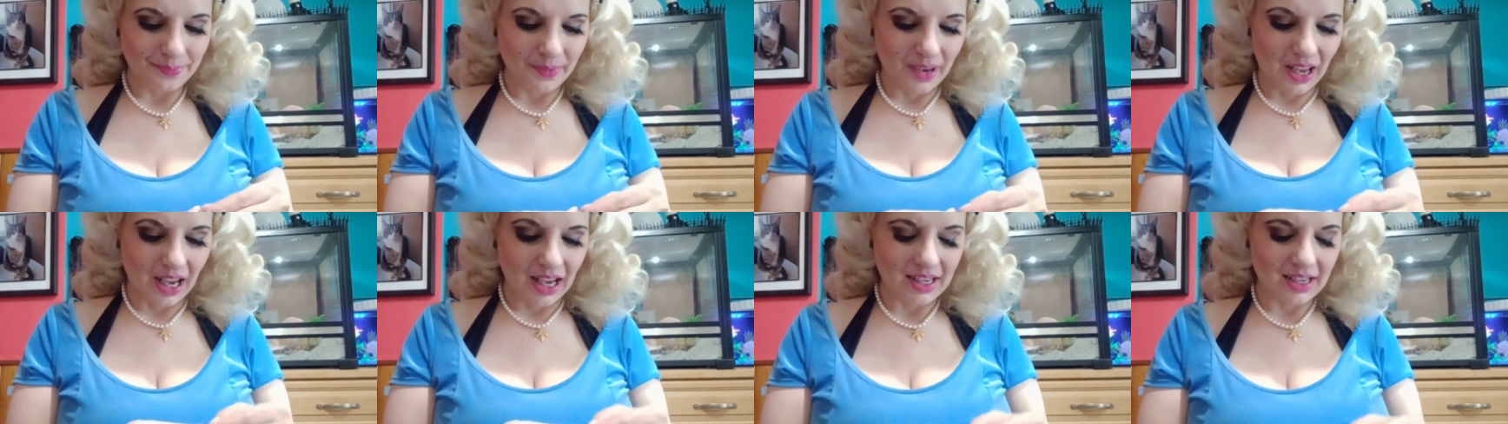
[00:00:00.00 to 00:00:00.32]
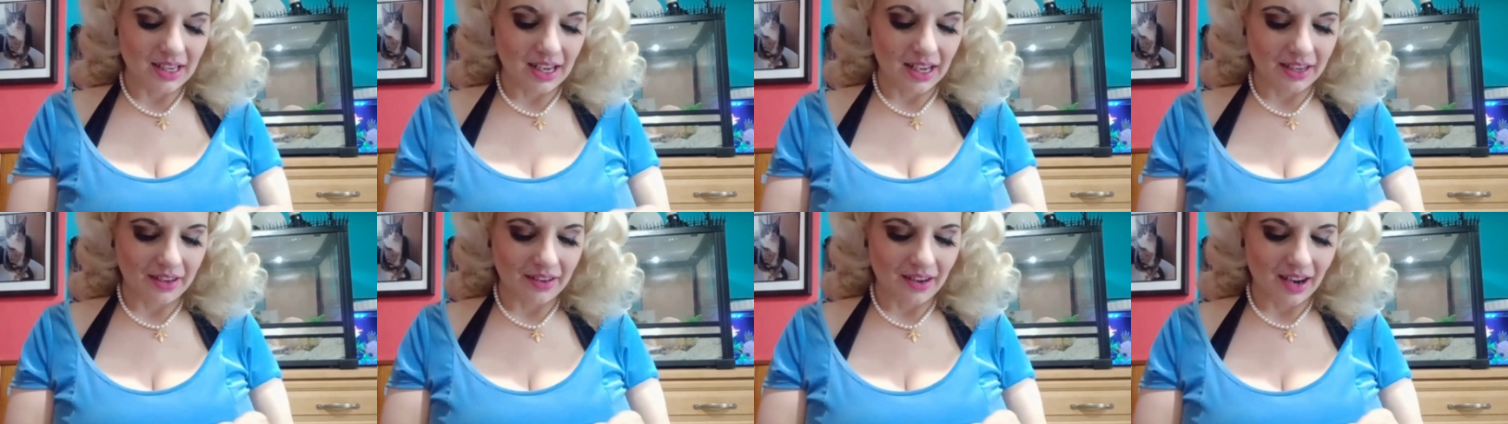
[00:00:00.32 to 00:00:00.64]
I
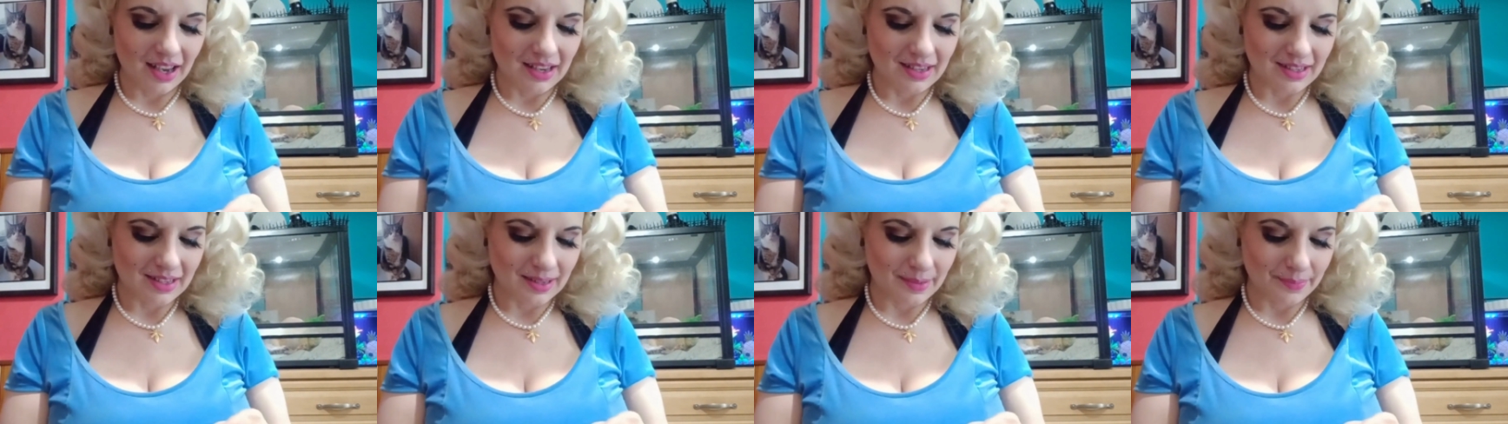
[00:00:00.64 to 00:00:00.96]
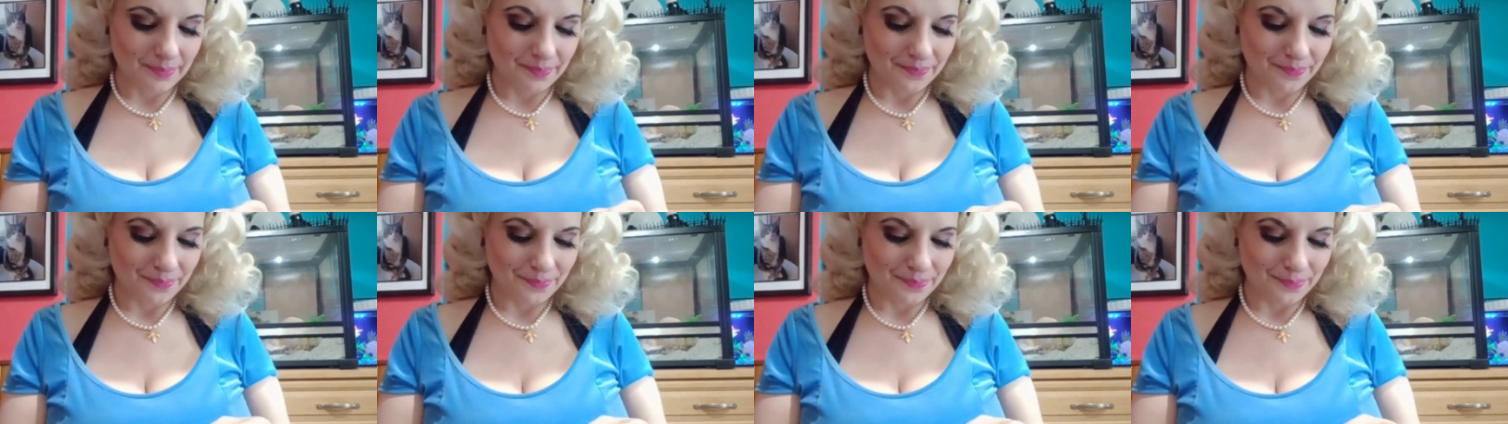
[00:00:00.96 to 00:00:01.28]
digress.
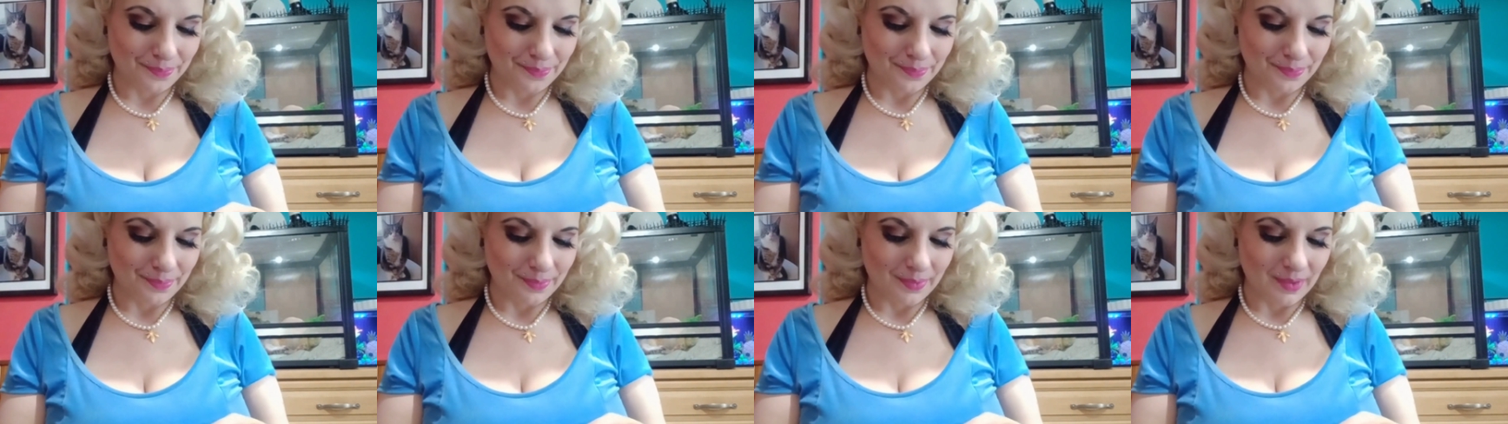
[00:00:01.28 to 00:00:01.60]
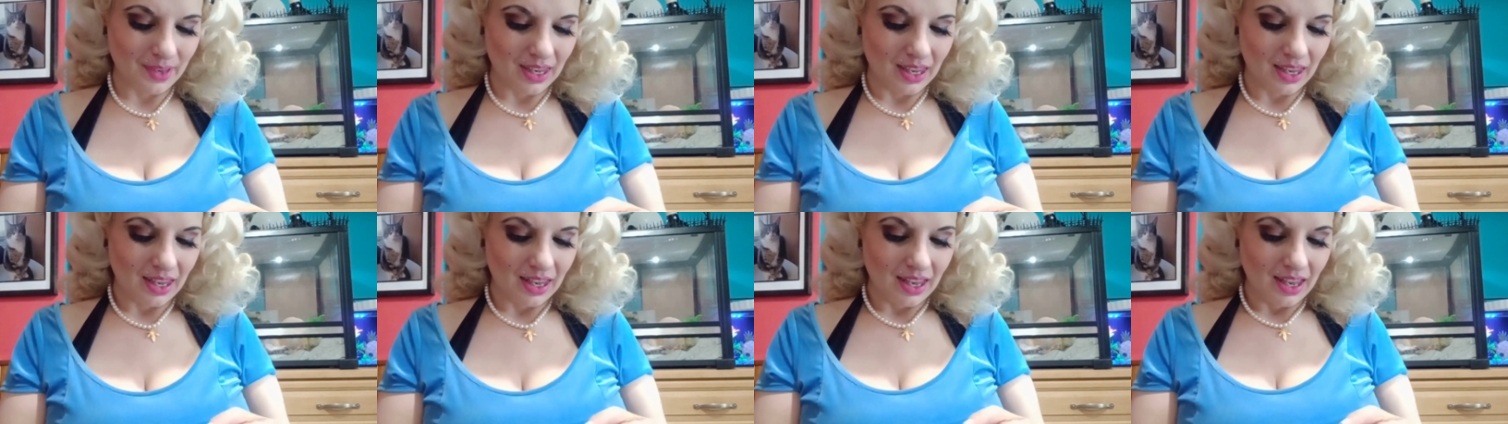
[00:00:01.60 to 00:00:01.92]

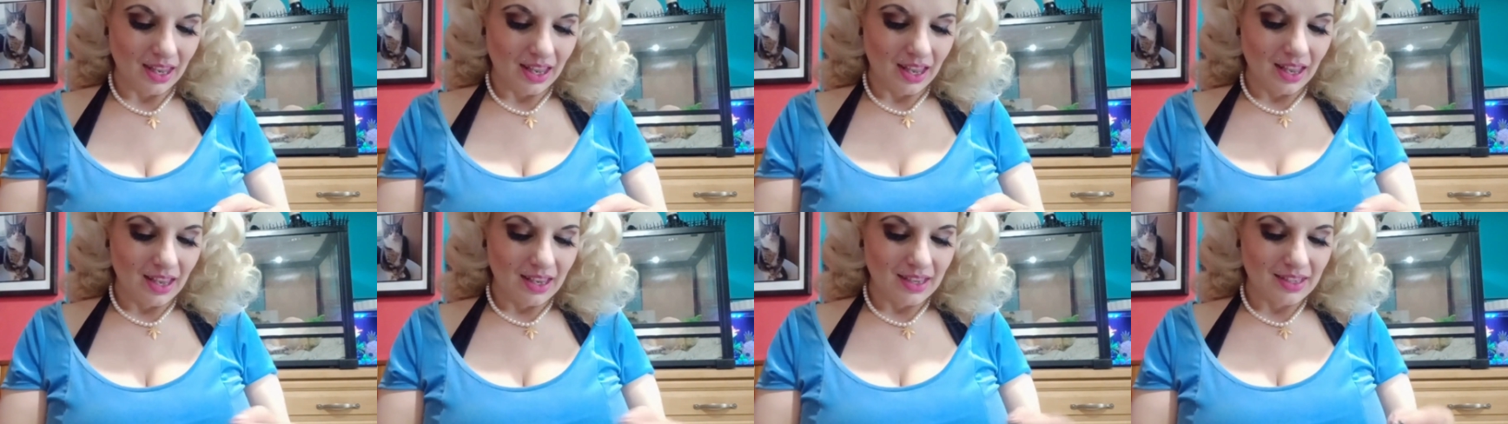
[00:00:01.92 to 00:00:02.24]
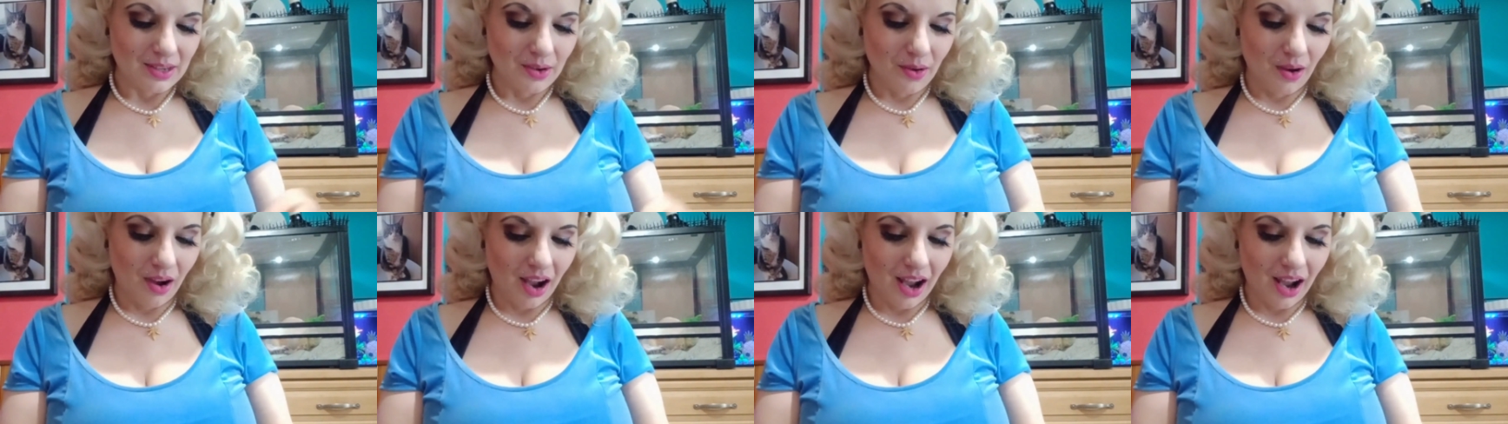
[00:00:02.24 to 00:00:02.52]
So